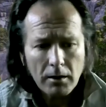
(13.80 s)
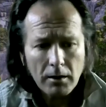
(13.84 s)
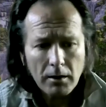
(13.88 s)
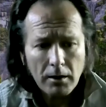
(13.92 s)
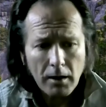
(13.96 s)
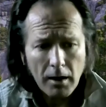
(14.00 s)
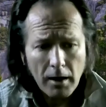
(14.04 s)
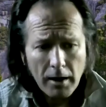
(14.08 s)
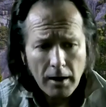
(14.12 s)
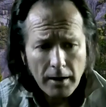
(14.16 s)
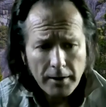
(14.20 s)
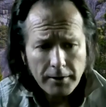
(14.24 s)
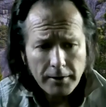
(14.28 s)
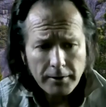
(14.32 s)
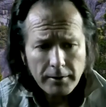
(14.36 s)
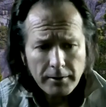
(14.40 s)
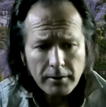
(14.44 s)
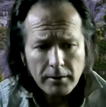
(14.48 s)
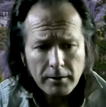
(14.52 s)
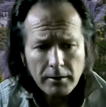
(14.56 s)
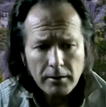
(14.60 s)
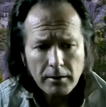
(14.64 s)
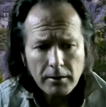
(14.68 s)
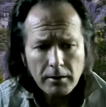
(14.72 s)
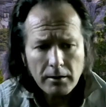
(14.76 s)
God
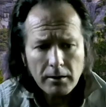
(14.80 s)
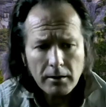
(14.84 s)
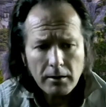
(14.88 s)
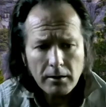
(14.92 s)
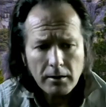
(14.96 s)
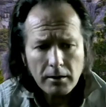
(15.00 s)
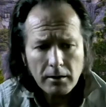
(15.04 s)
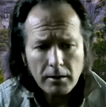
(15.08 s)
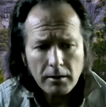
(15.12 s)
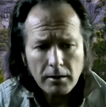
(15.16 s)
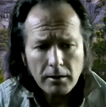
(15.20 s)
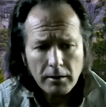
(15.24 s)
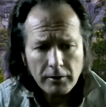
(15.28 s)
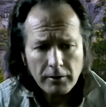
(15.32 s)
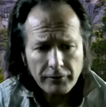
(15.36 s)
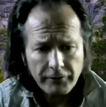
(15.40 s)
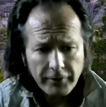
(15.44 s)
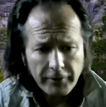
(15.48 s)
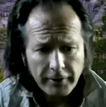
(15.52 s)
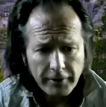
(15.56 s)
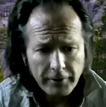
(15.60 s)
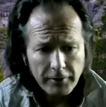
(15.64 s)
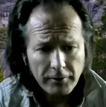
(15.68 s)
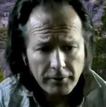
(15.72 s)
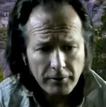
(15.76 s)
is
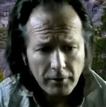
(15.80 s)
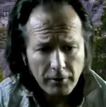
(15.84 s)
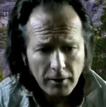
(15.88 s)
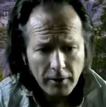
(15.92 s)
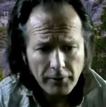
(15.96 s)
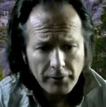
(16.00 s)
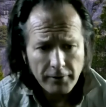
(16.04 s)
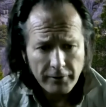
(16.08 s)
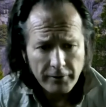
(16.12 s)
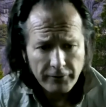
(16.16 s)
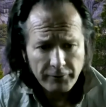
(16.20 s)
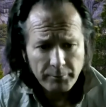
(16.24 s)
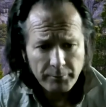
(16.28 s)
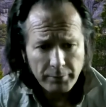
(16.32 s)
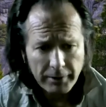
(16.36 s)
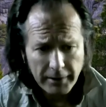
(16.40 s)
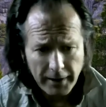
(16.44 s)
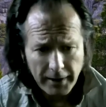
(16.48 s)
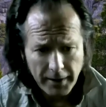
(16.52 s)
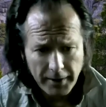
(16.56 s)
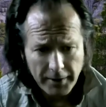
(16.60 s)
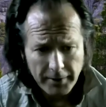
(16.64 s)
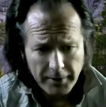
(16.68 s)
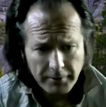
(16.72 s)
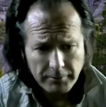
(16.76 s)
here on this
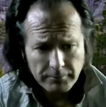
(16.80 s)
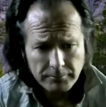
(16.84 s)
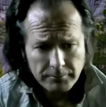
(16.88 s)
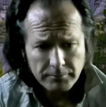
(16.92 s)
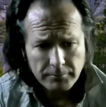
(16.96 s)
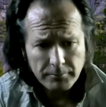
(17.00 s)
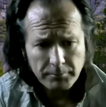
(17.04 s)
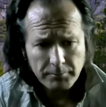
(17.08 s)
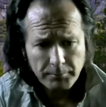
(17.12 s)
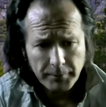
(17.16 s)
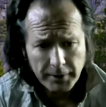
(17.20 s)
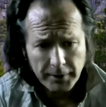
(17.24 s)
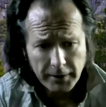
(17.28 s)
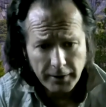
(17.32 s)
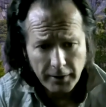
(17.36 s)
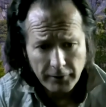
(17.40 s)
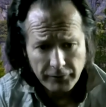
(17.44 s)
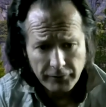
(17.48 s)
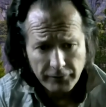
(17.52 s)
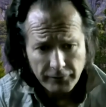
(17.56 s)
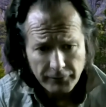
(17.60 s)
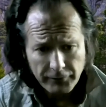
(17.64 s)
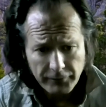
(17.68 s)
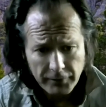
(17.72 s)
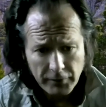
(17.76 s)
planet
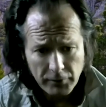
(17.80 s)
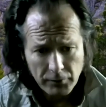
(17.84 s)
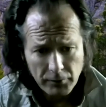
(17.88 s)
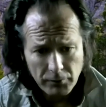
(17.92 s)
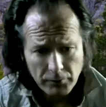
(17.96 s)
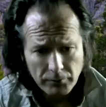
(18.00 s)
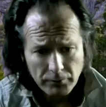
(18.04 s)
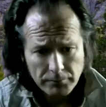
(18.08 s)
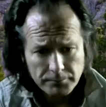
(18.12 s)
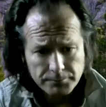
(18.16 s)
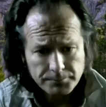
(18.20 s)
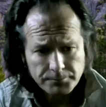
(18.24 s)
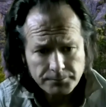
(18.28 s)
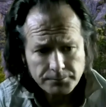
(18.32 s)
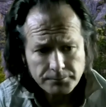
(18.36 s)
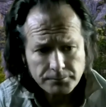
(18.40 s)
because of you.